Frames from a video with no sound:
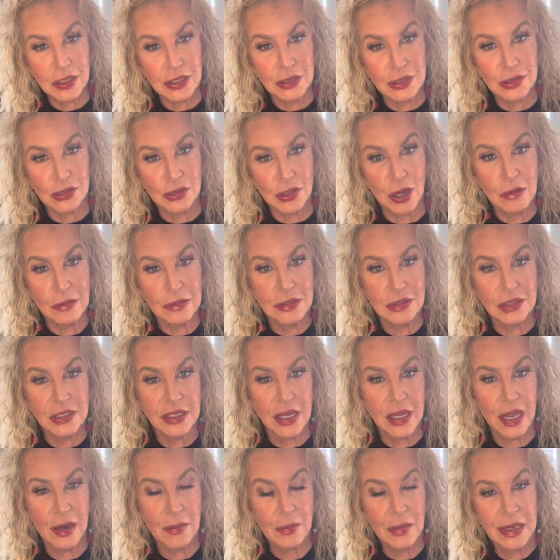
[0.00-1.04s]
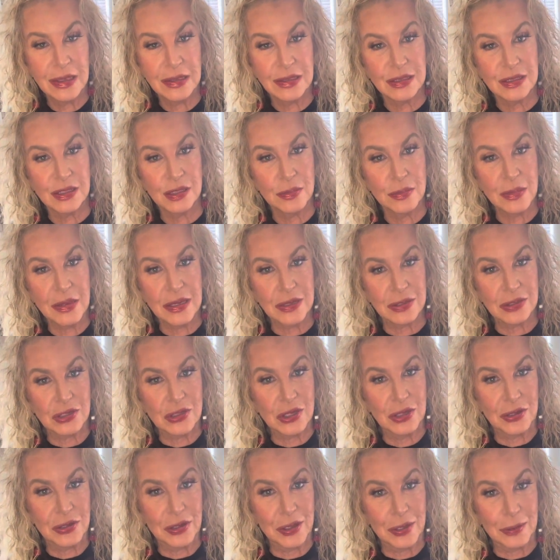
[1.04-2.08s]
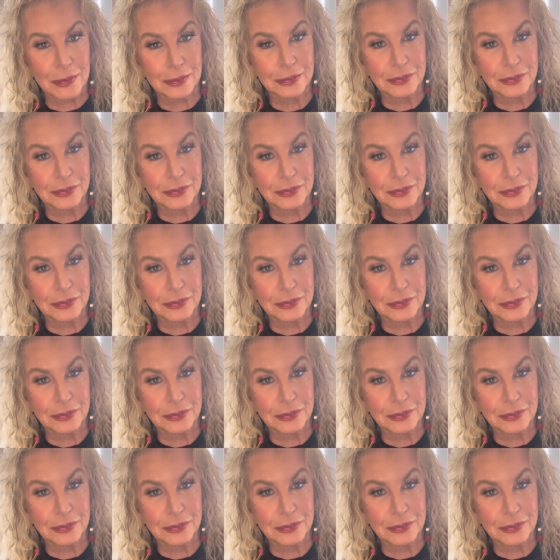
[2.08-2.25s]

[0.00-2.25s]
us almost 10 minutes to mix, didn't it?